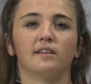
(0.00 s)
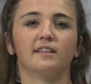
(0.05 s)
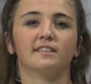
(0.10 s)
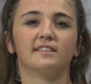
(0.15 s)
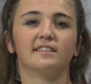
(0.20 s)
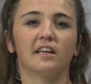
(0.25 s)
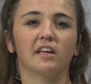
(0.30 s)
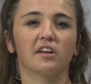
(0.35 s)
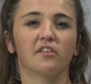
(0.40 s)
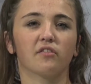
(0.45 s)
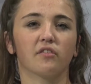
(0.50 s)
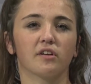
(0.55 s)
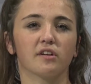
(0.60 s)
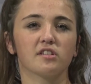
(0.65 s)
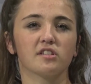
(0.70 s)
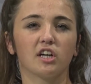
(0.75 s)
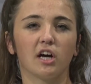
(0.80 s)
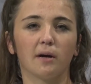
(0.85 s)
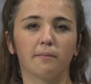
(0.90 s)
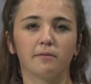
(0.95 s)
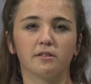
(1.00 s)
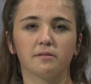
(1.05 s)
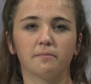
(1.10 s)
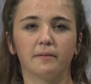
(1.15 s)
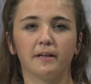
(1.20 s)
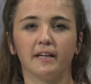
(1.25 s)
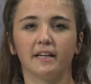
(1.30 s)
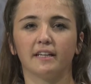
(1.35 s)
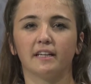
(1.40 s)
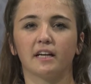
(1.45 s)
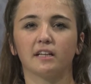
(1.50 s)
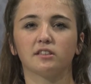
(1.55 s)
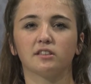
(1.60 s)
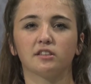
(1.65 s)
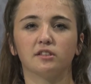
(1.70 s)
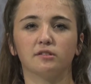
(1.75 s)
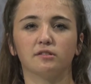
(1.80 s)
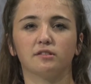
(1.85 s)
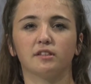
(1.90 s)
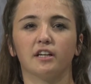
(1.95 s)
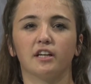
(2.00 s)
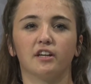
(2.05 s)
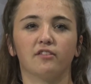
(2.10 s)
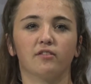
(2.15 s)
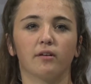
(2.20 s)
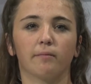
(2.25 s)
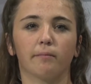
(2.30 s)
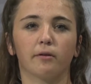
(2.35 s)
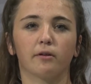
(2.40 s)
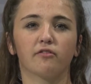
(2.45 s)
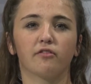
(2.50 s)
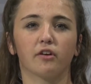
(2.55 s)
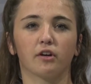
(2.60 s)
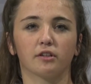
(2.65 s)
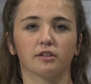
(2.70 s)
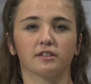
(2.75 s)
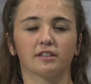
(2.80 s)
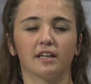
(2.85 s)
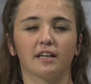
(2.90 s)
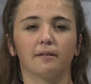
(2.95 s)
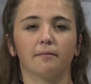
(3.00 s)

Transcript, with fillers: The Staley French Club is meeting next Tuesday, November 1st,